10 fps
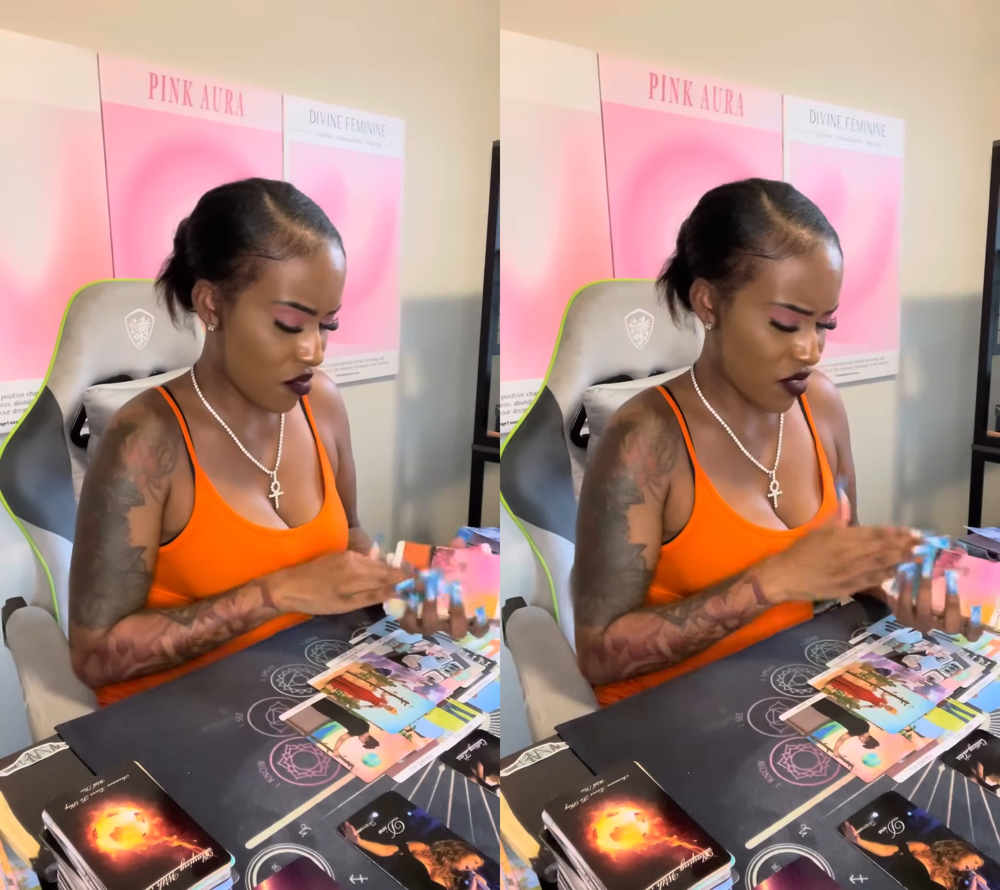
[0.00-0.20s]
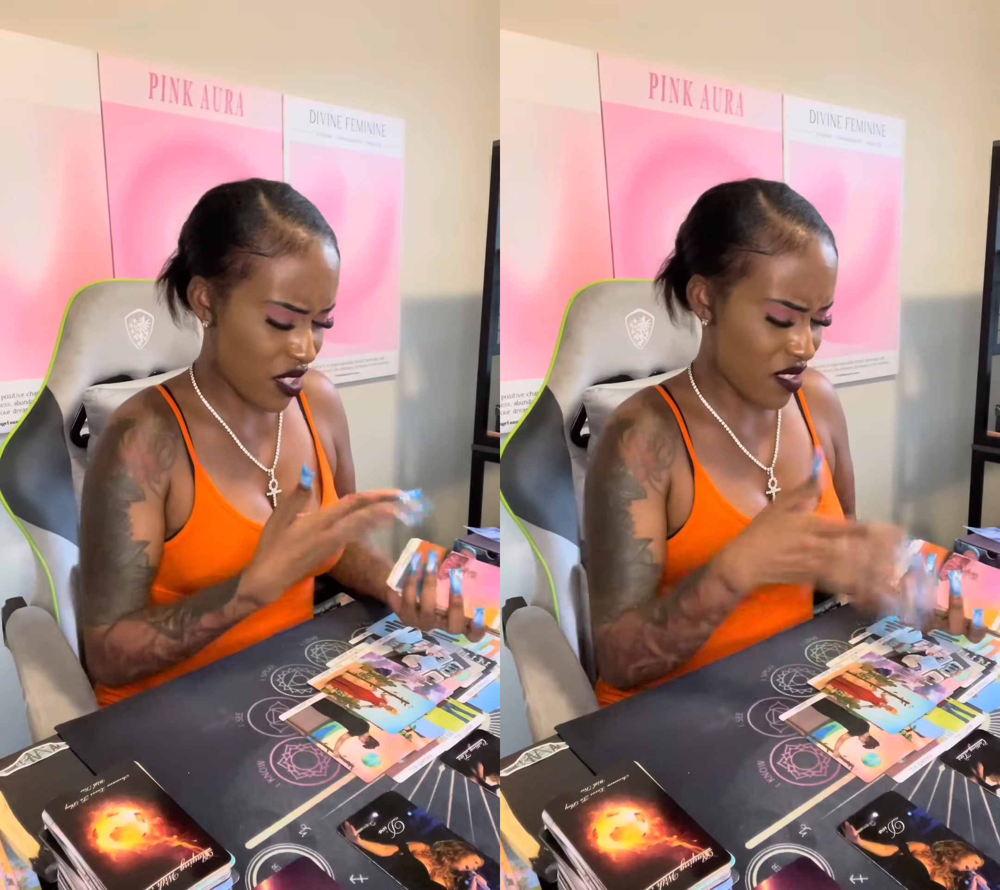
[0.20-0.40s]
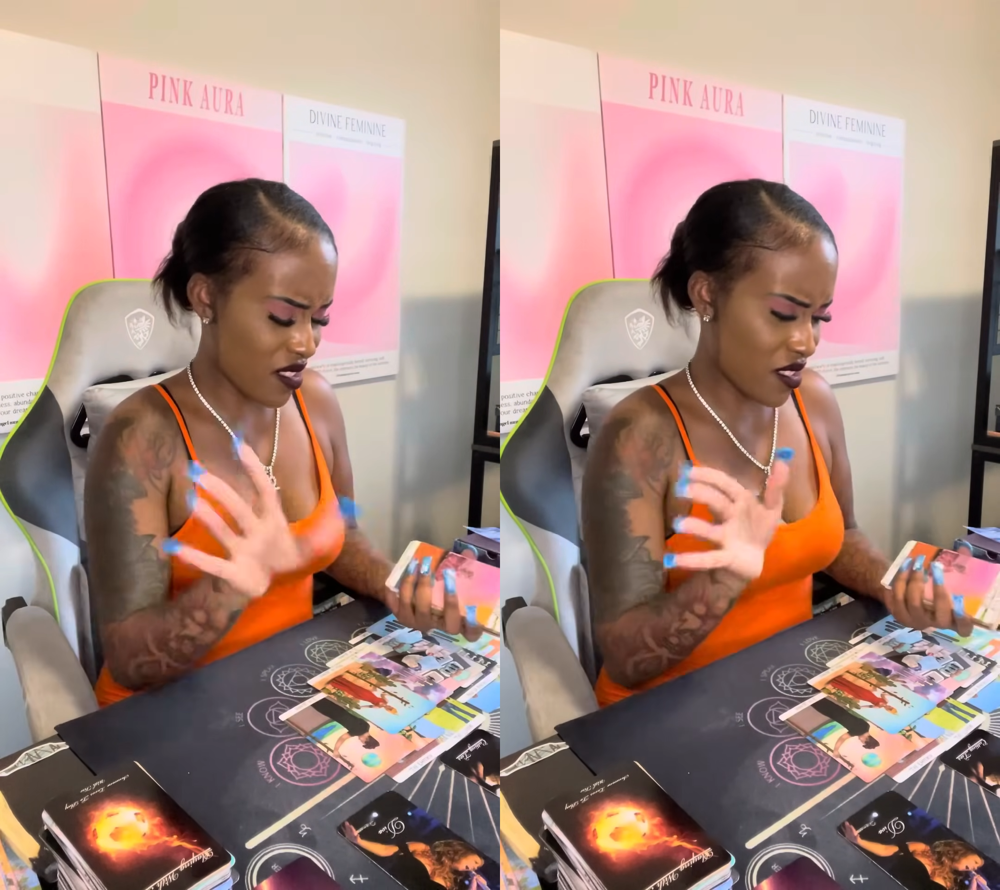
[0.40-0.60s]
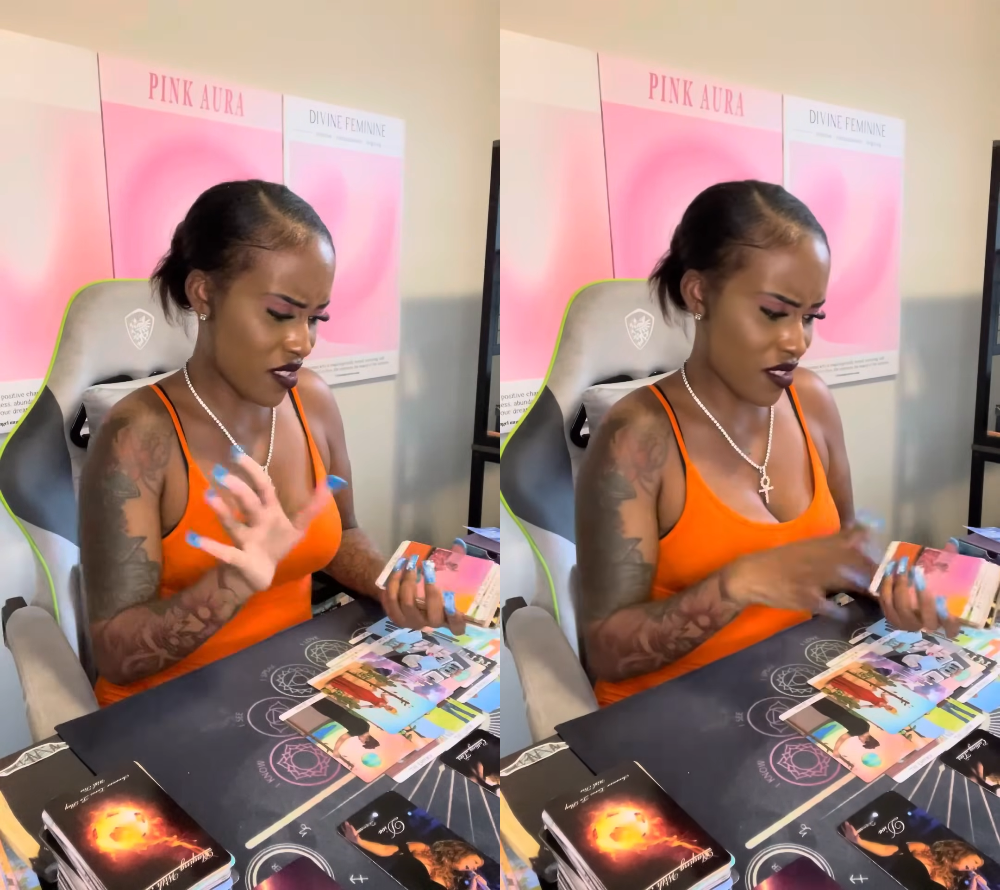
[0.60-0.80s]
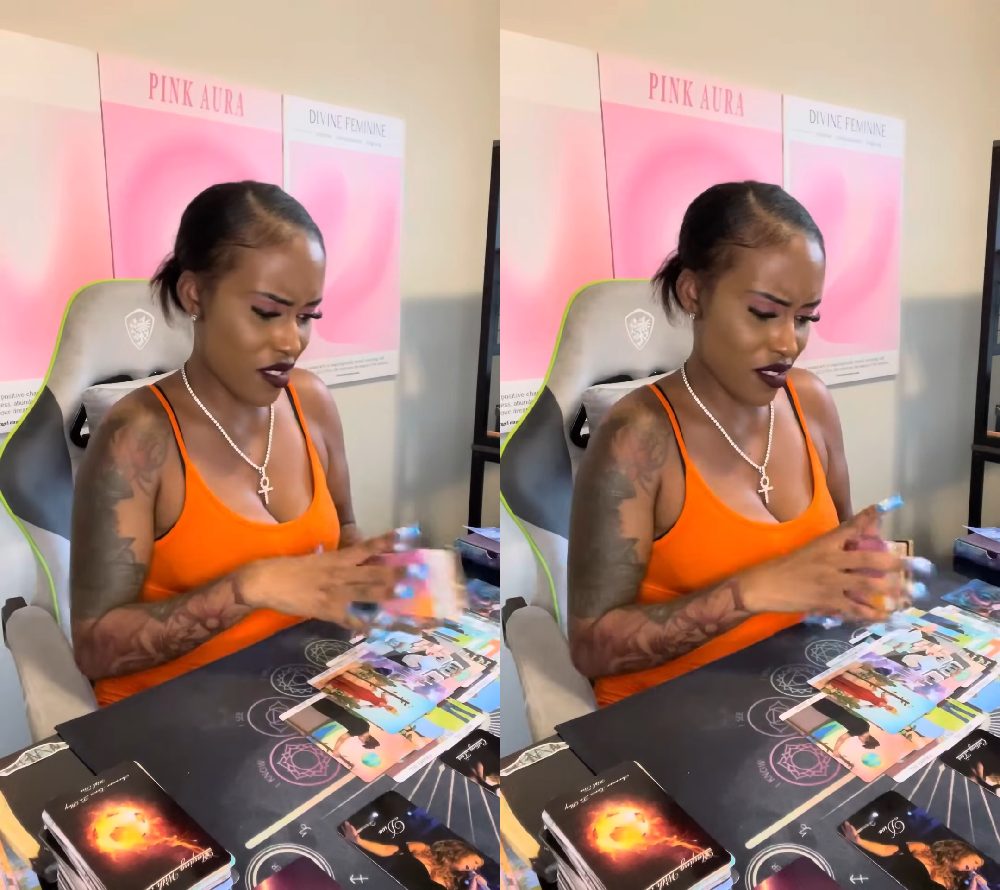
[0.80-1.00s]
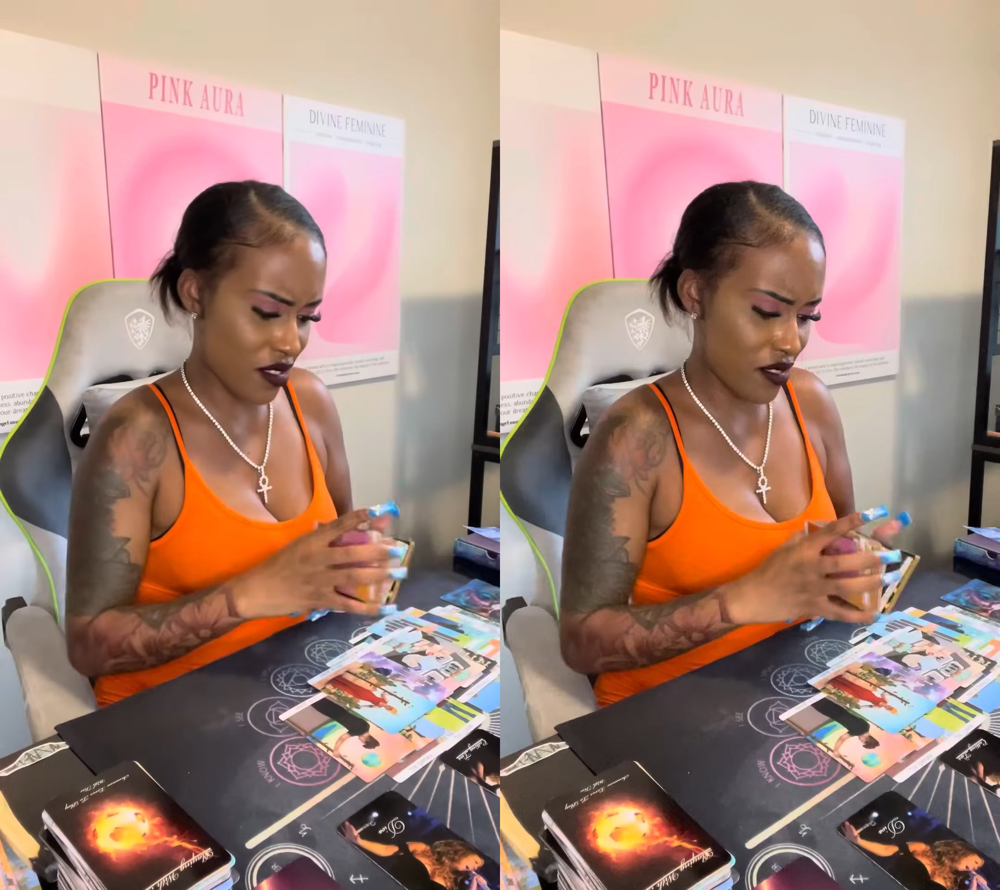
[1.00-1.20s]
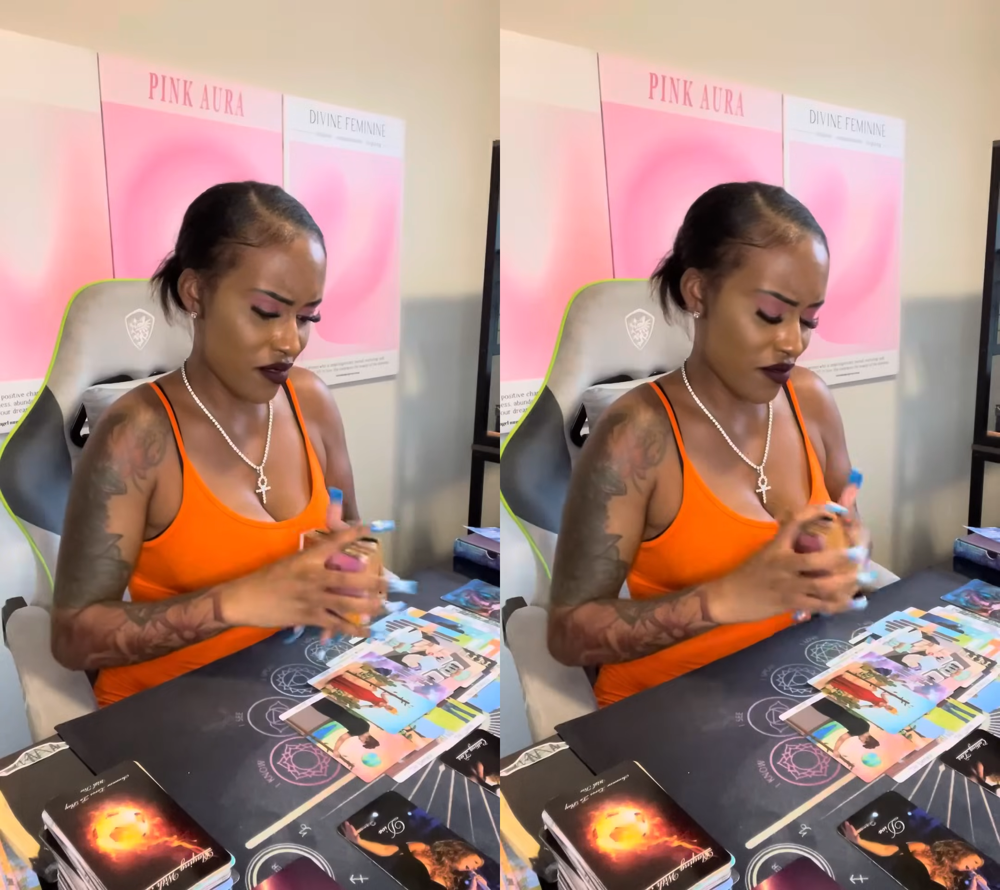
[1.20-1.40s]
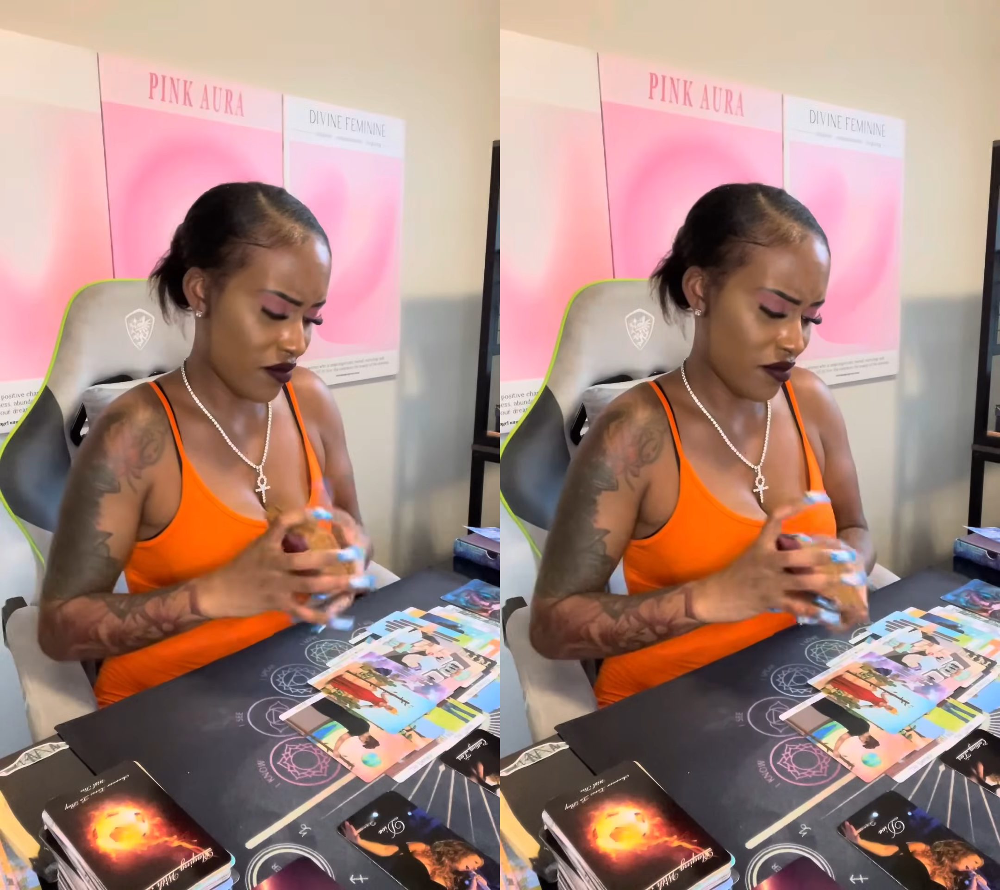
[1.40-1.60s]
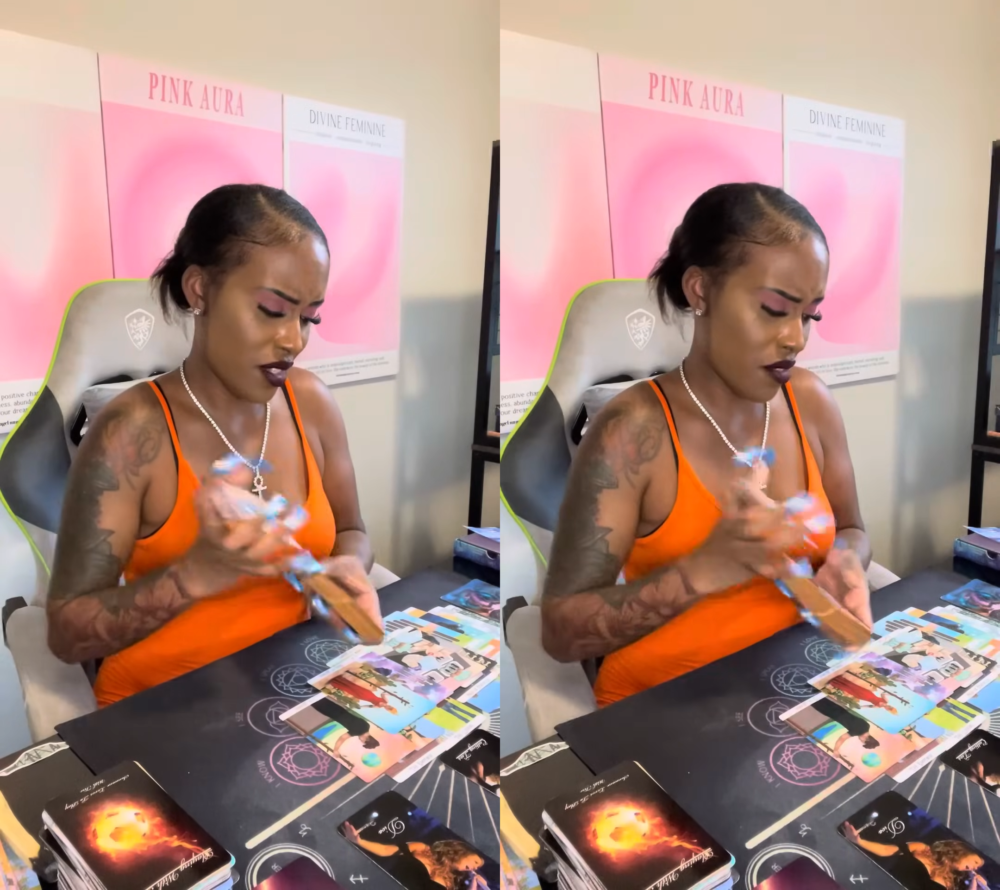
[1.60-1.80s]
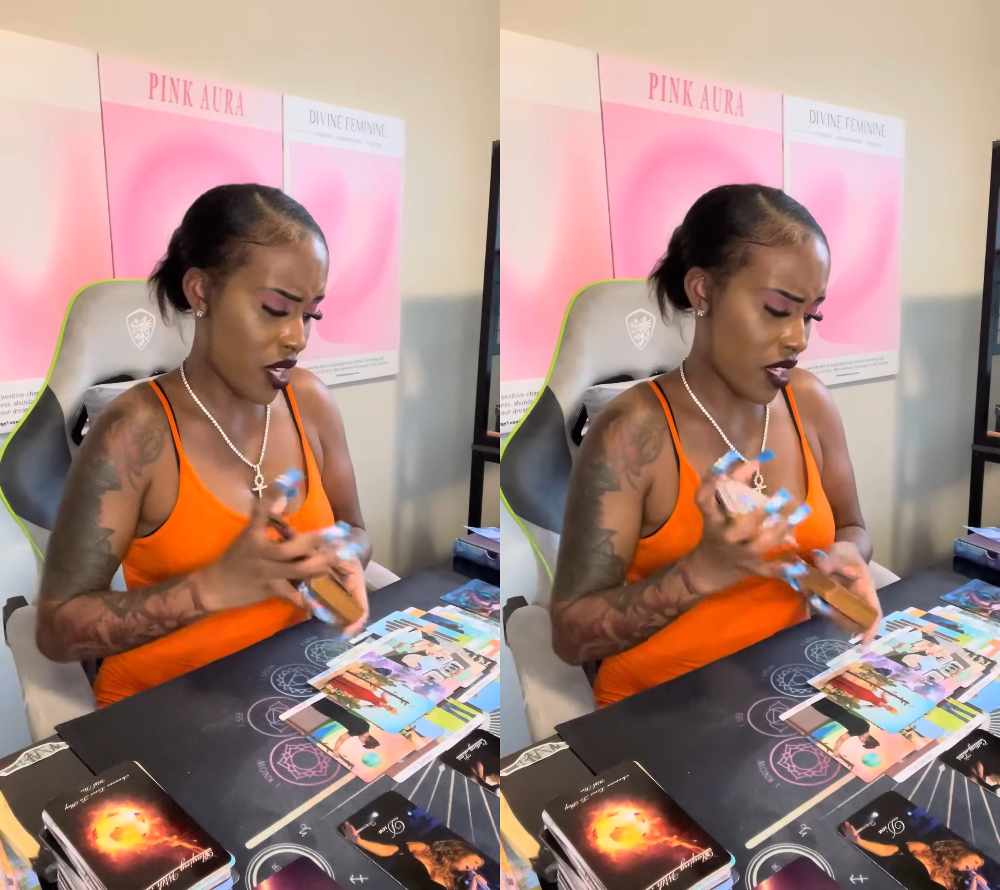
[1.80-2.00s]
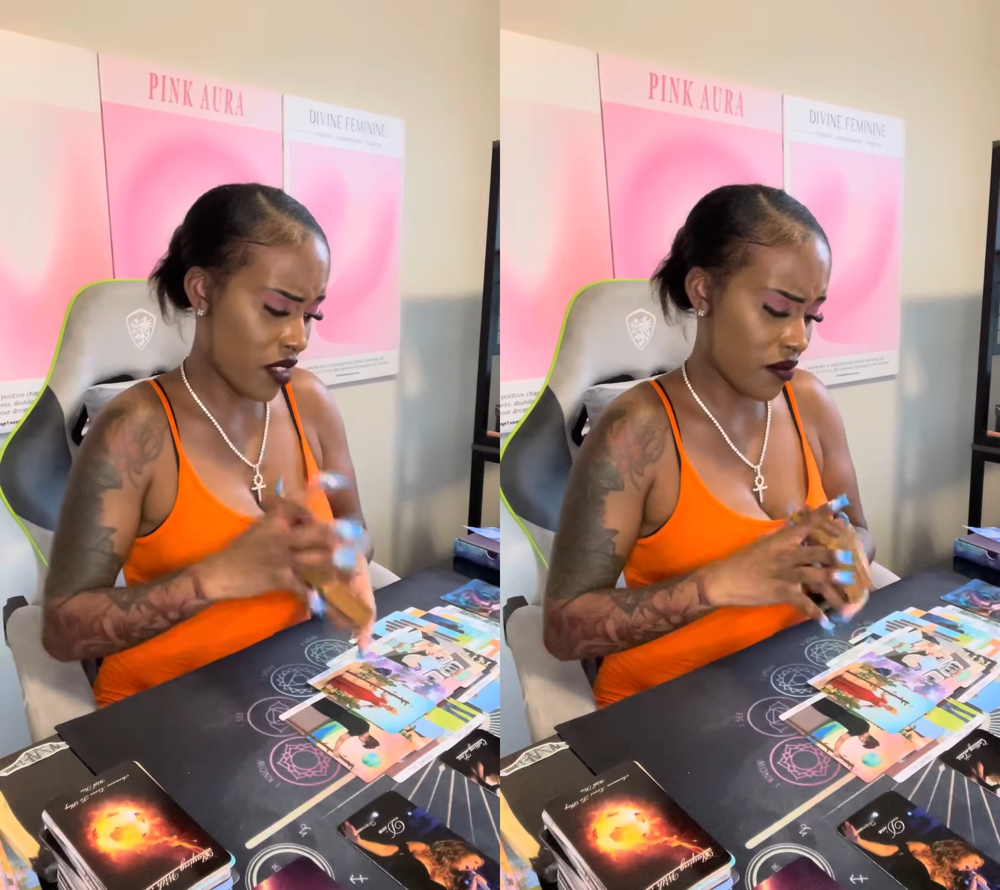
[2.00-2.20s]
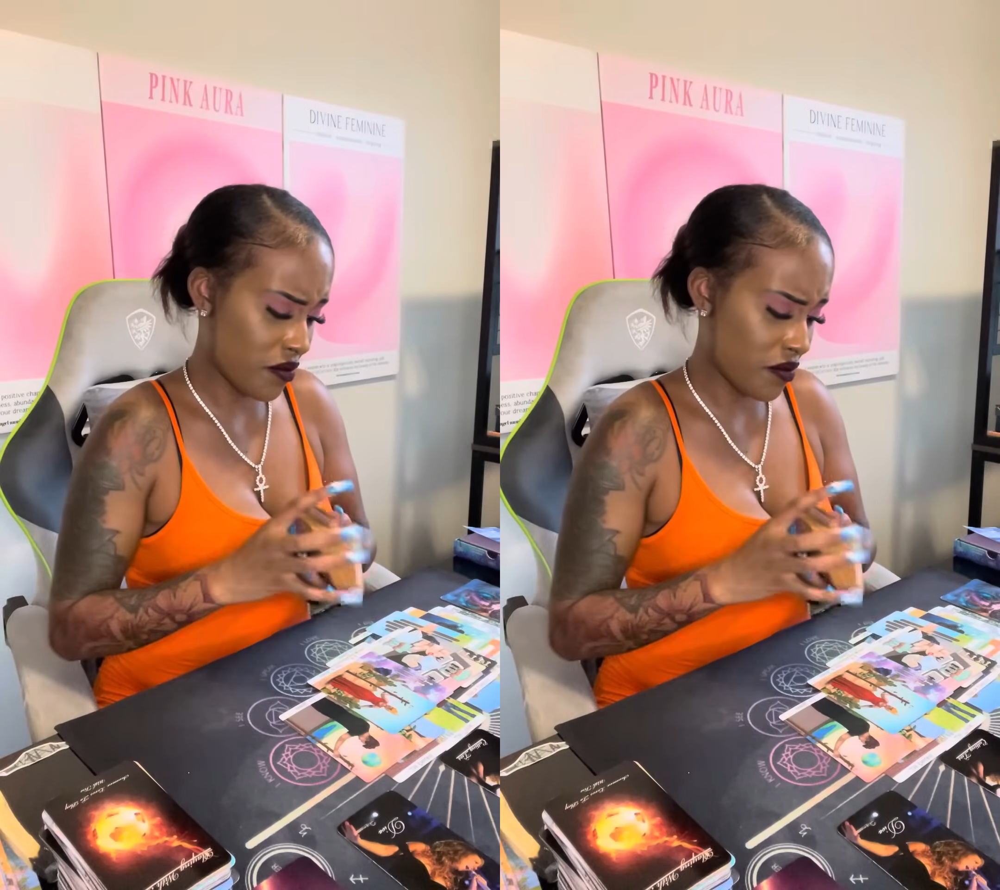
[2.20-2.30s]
reverse. Okay.